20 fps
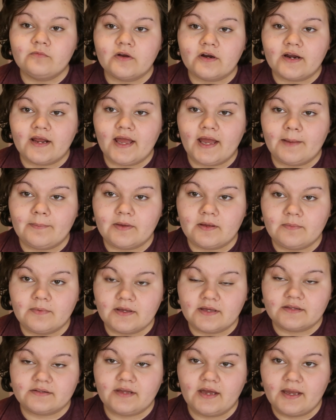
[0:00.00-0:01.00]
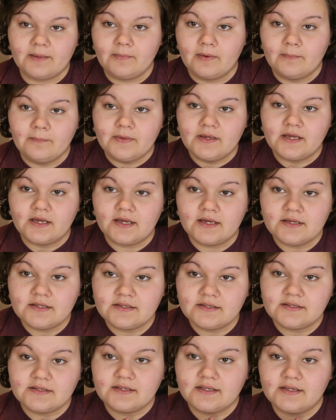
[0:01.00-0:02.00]
very happy because I am a big
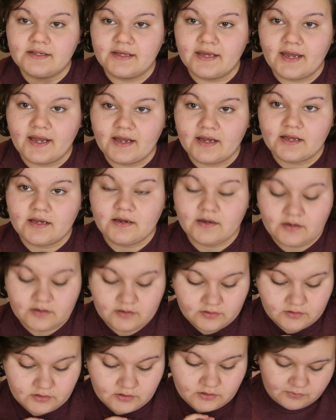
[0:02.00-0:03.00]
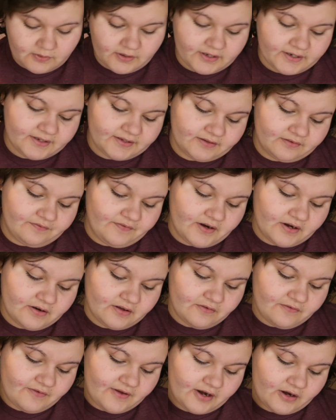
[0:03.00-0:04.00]
celiac. Swan is very
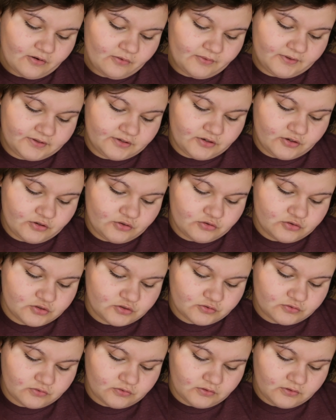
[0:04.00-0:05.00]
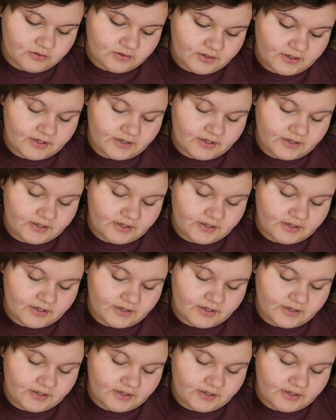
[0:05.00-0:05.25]
fair with neutral